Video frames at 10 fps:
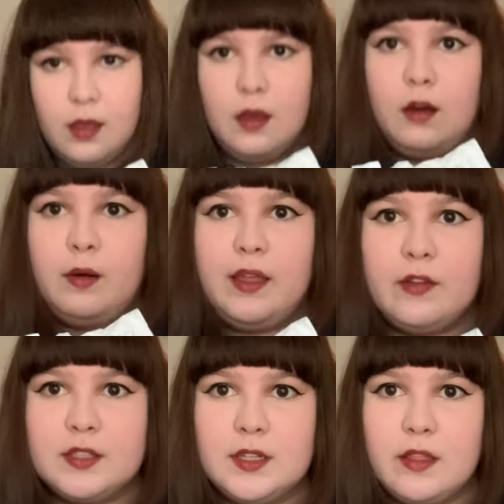Oh, and
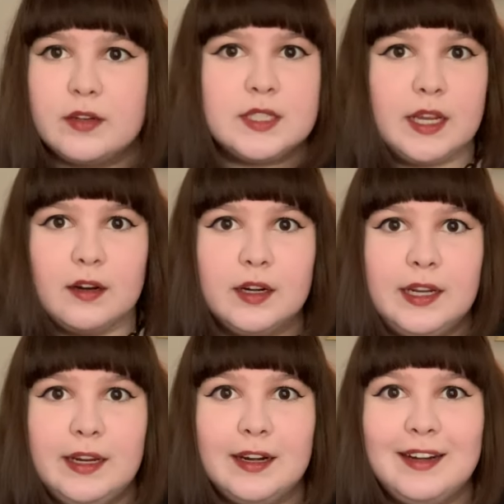there's another sticker in
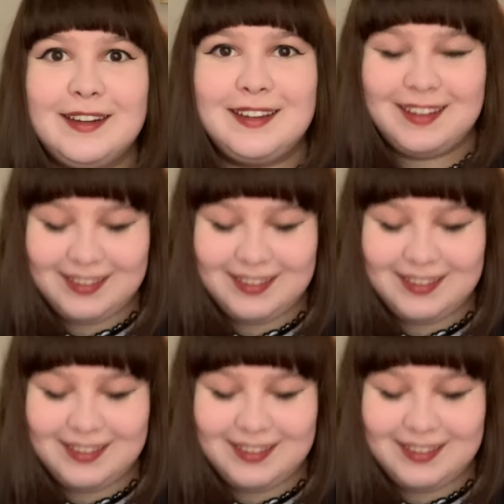here.